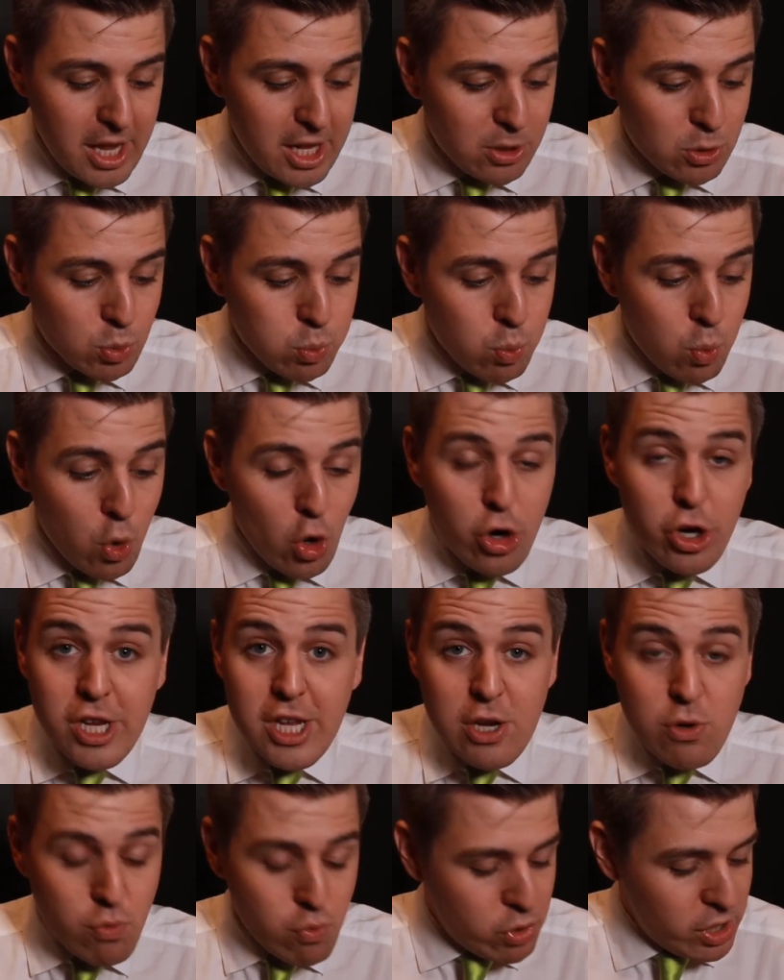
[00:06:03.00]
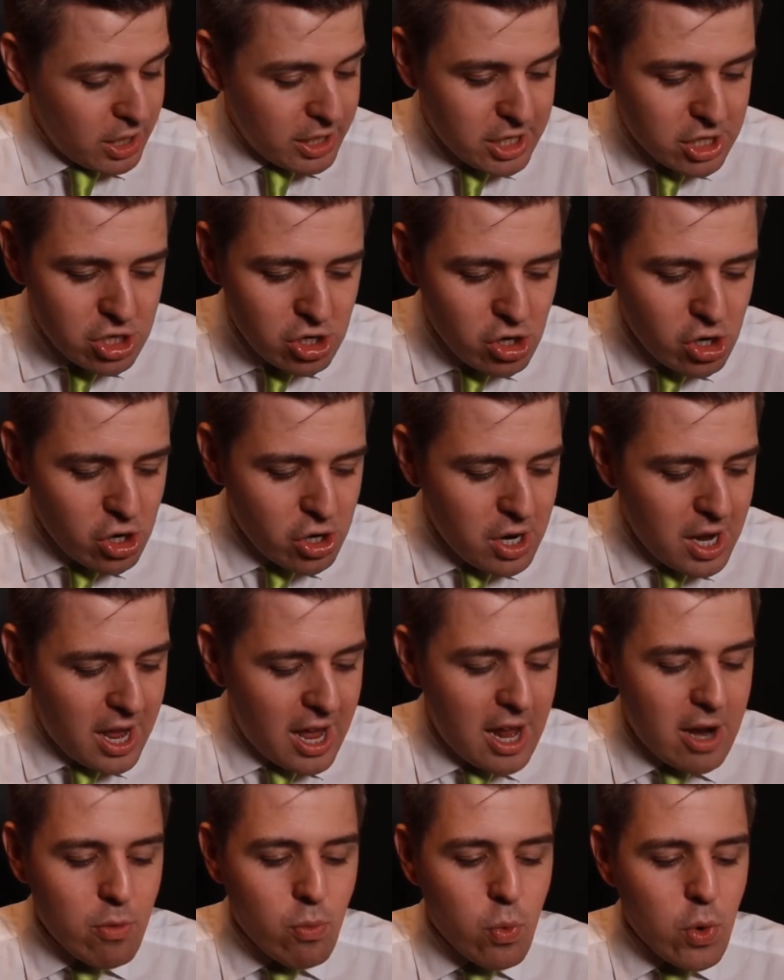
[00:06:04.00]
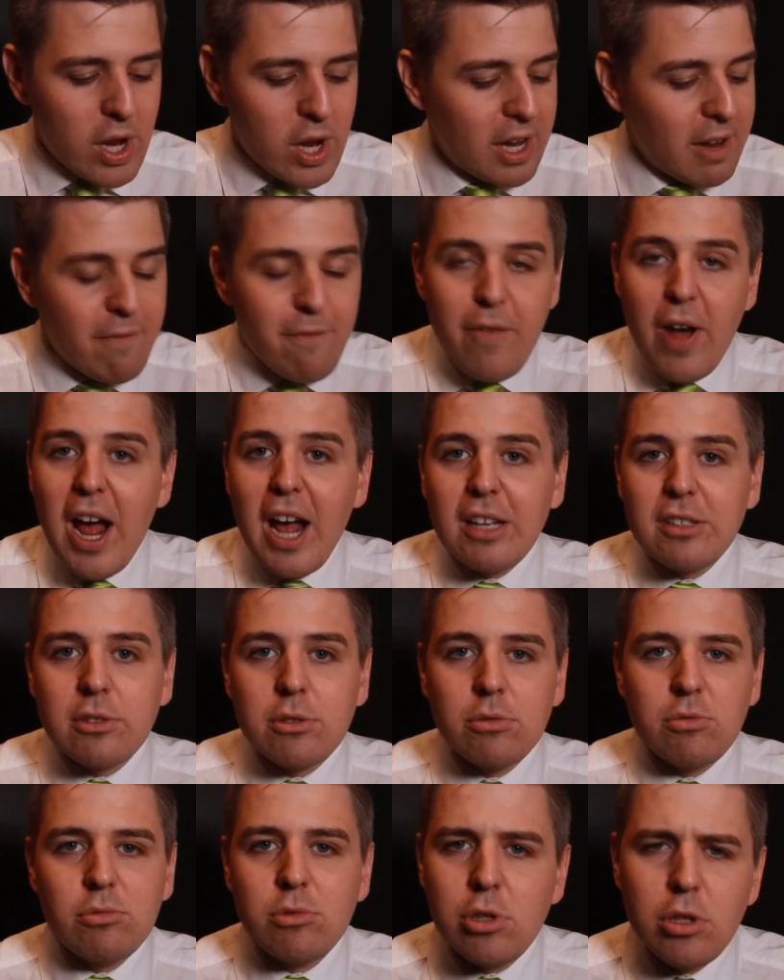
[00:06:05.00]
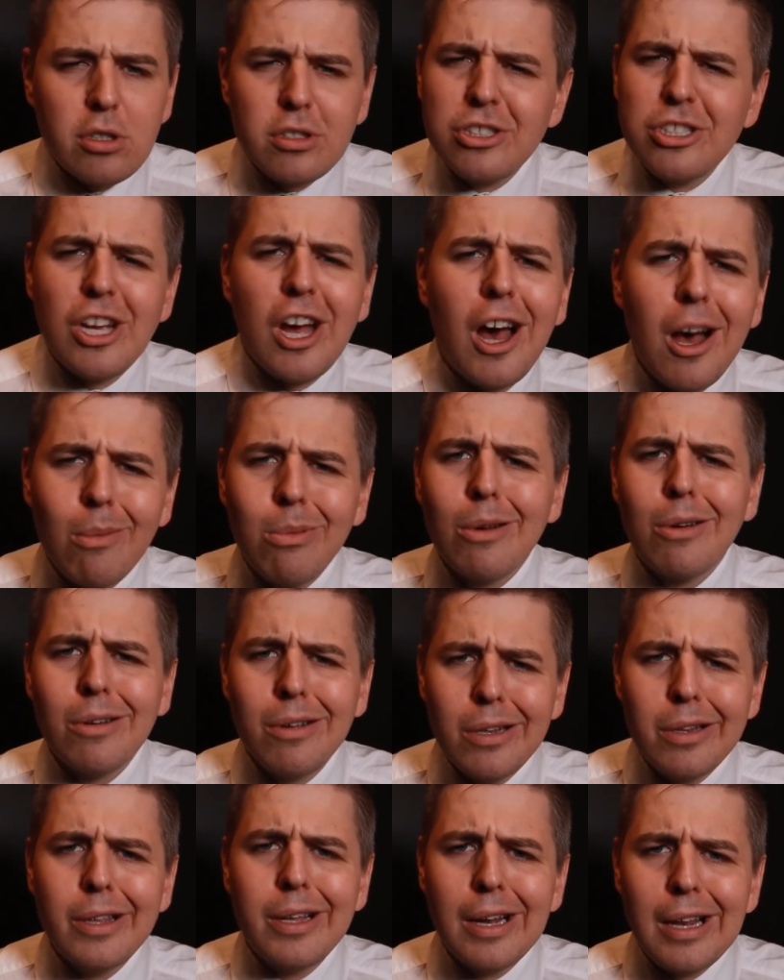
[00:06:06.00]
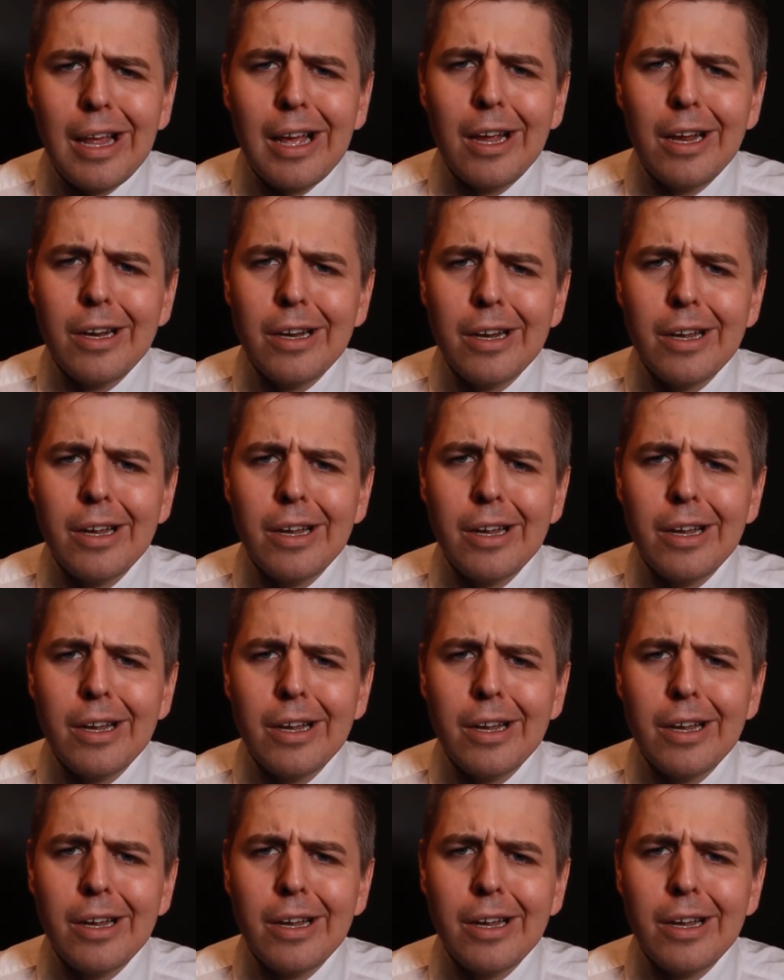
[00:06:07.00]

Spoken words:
It's working really good and really fast. Good job, Loyalty Lion.